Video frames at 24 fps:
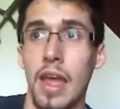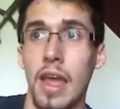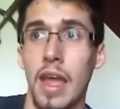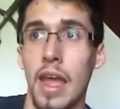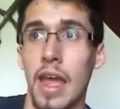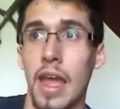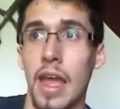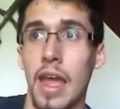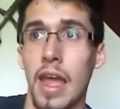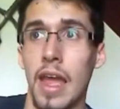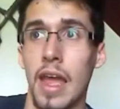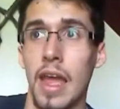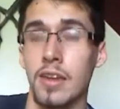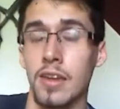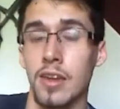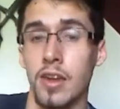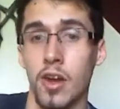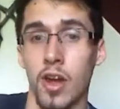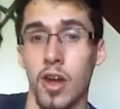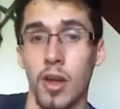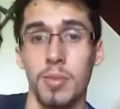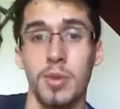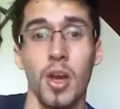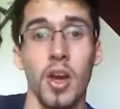And
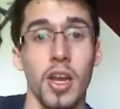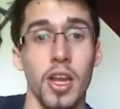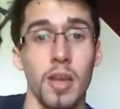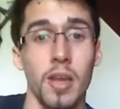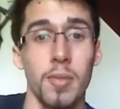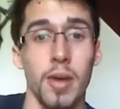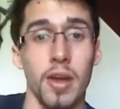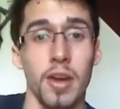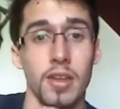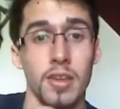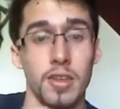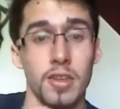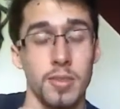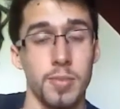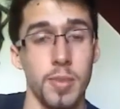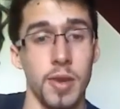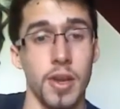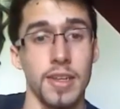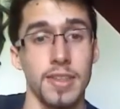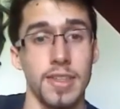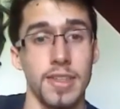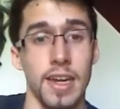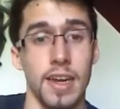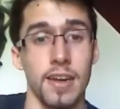I'm talking about the
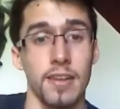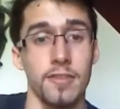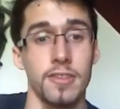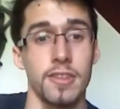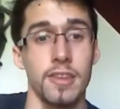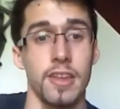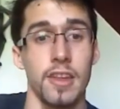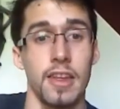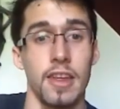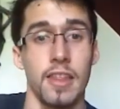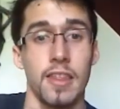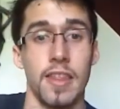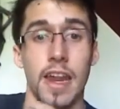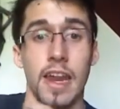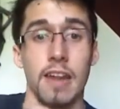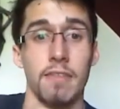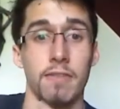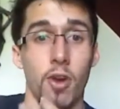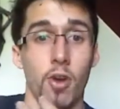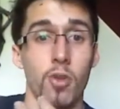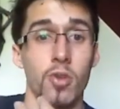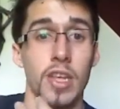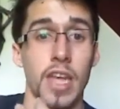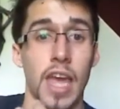experience that have
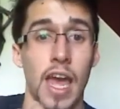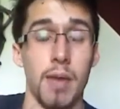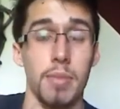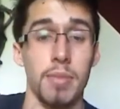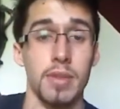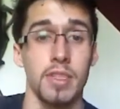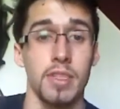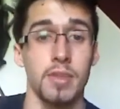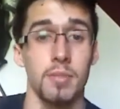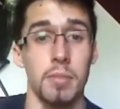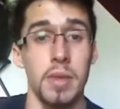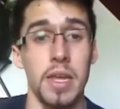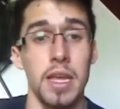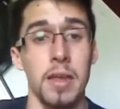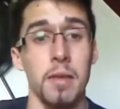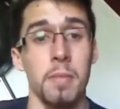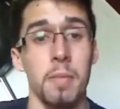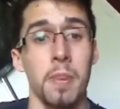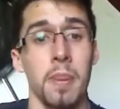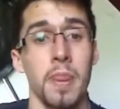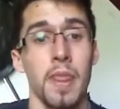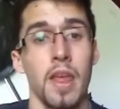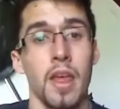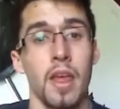only happened to
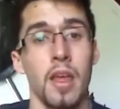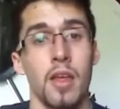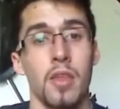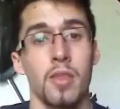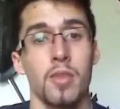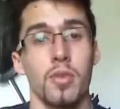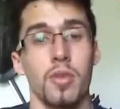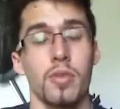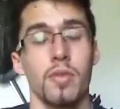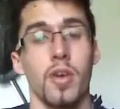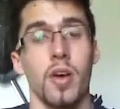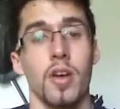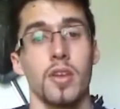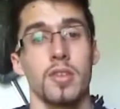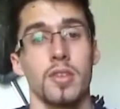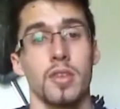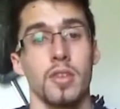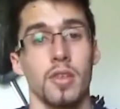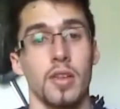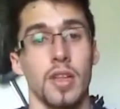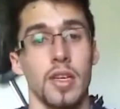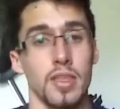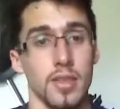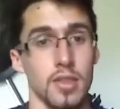me through the vault.
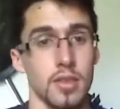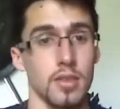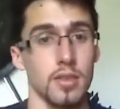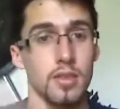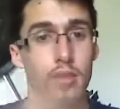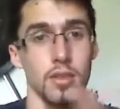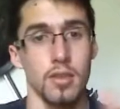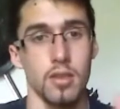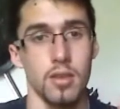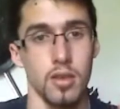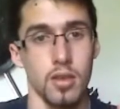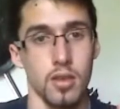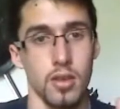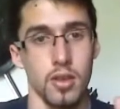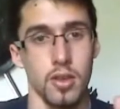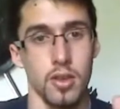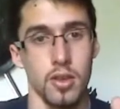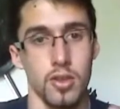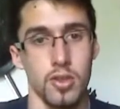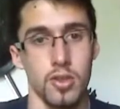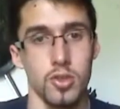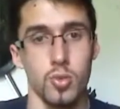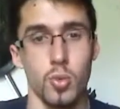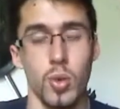So let's
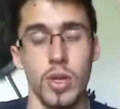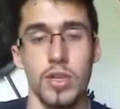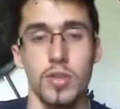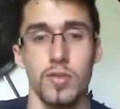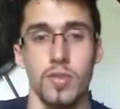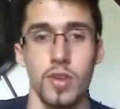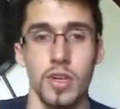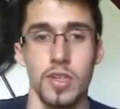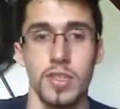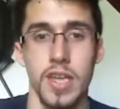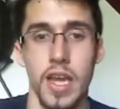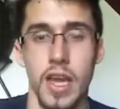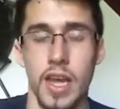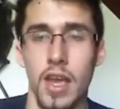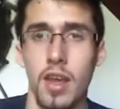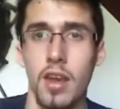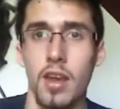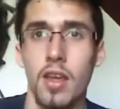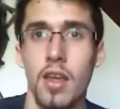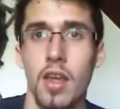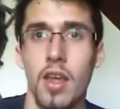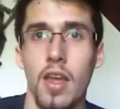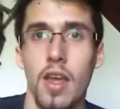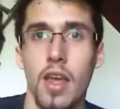switch for a second,
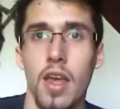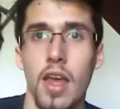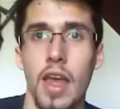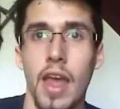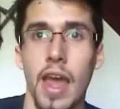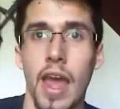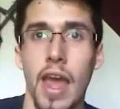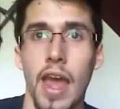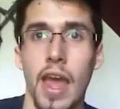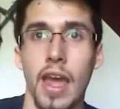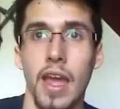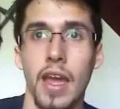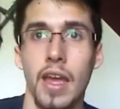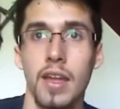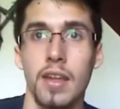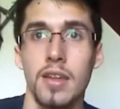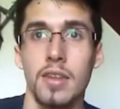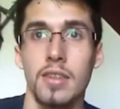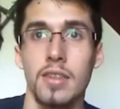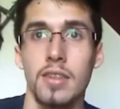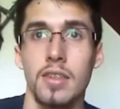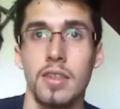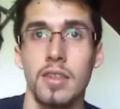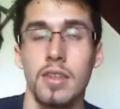
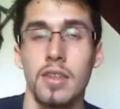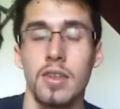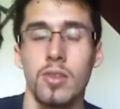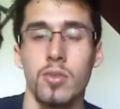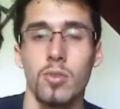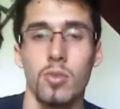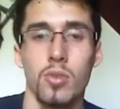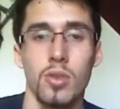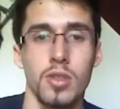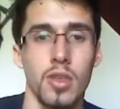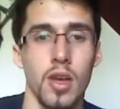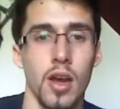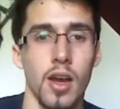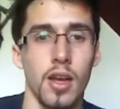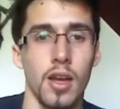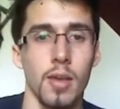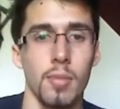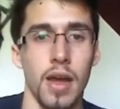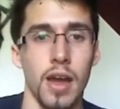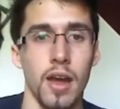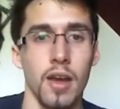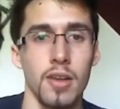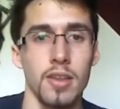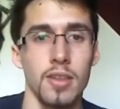and we'll talk
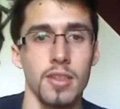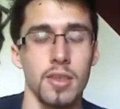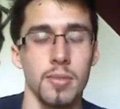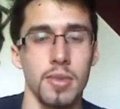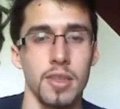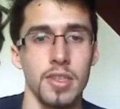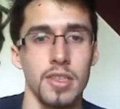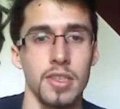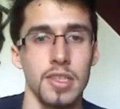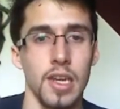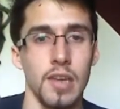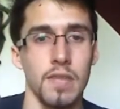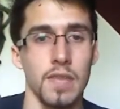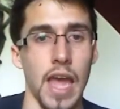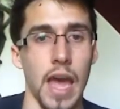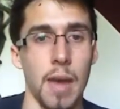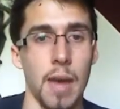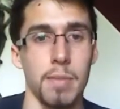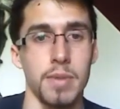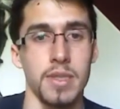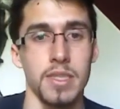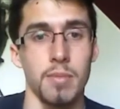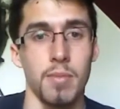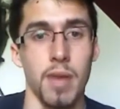about some of the stuff that
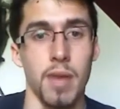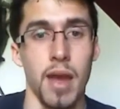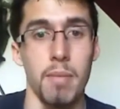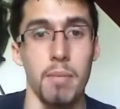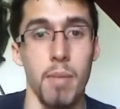happened to my